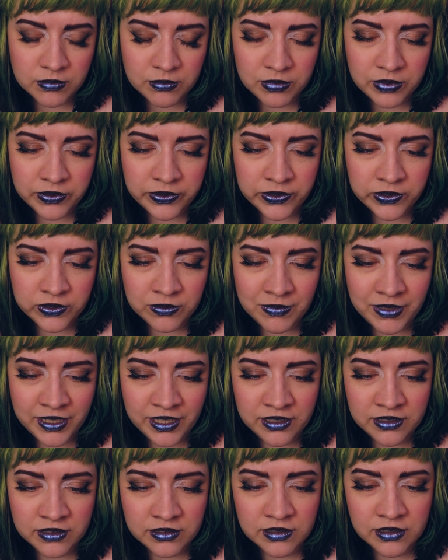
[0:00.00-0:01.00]
a
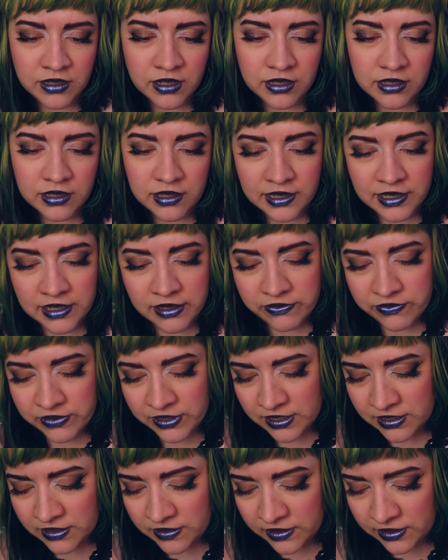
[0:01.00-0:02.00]
blooming
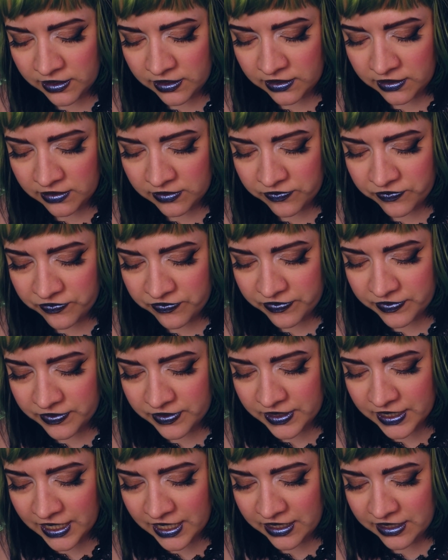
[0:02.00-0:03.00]
lavender
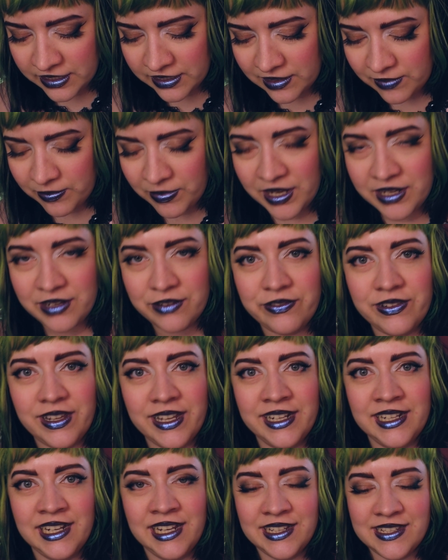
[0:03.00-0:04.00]
and then a little
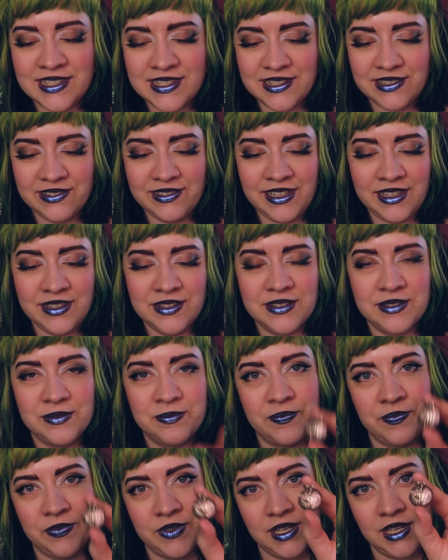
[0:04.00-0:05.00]
butterfly next to it.
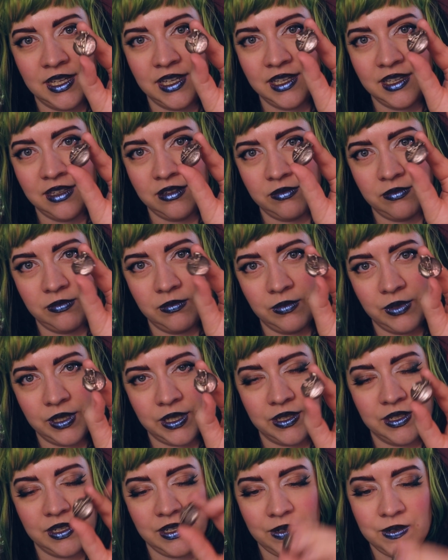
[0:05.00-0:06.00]
We
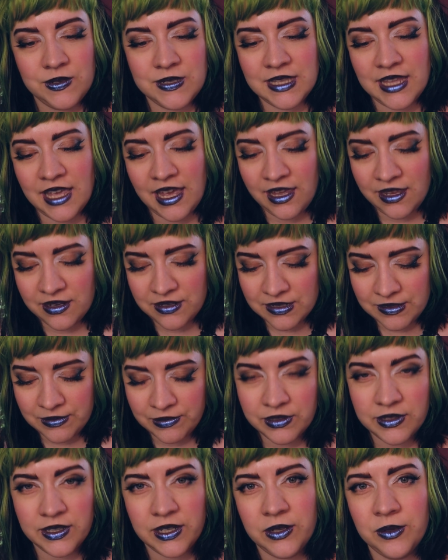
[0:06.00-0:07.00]
could use that,
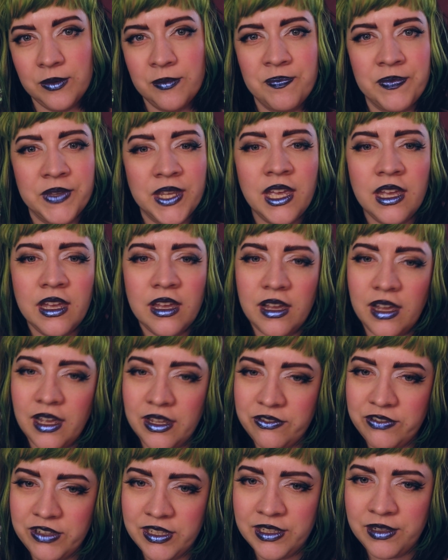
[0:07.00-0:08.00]
although I
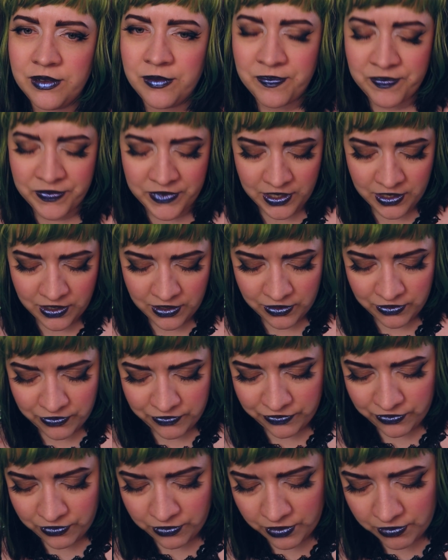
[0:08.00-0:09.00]
feel
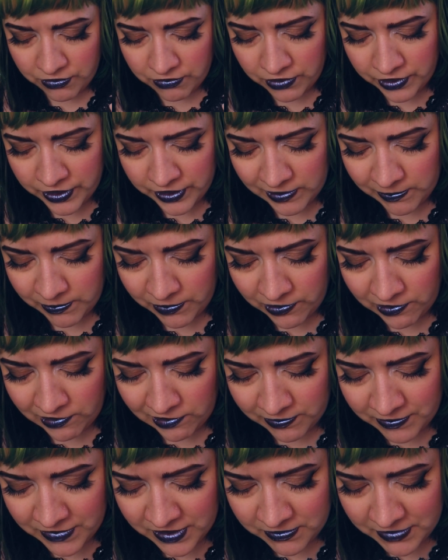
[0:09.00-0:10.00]
for a royal ball
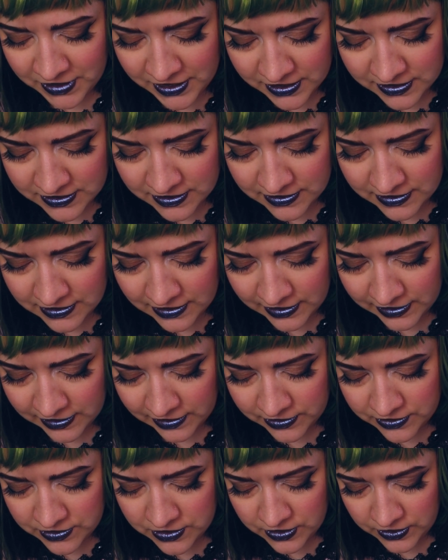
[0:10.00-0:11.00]
maybe this is a
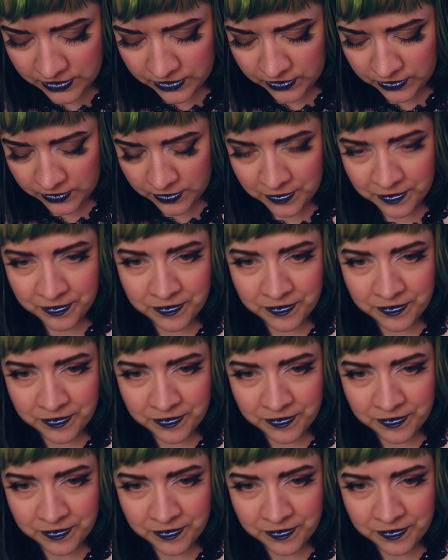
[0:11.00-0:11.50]
little too